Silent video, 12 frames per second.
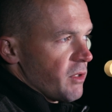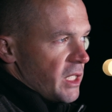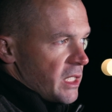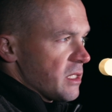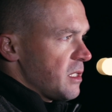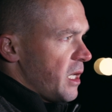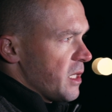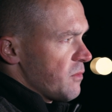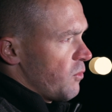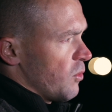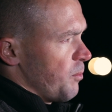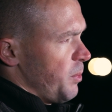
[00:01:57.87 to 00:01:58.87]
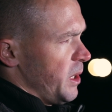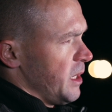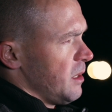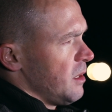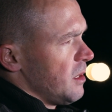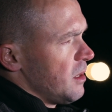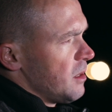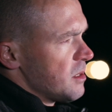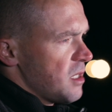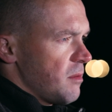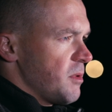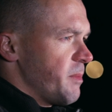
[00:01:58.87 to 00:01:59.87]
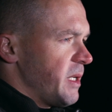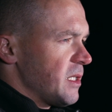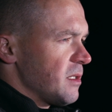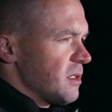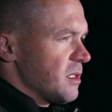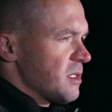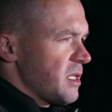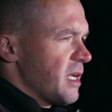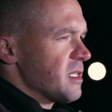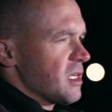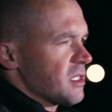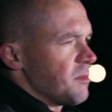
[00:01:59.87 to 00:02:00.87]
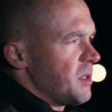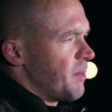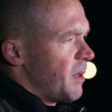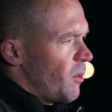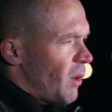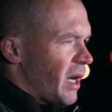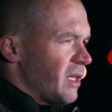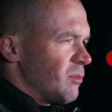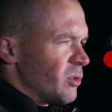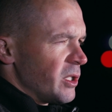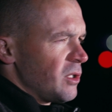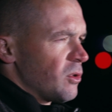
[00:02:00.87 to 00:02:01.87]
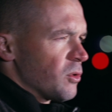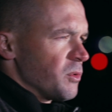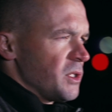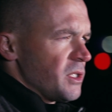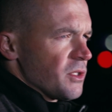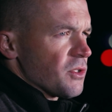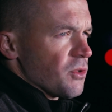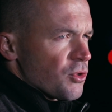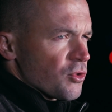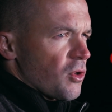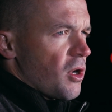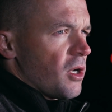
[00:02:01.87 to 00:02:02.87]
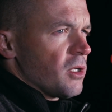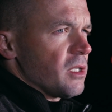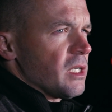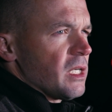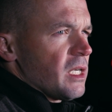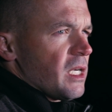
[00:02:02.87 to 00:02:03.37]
everything it stands for, but something that make that stands out about why the Marine Corps really is so strong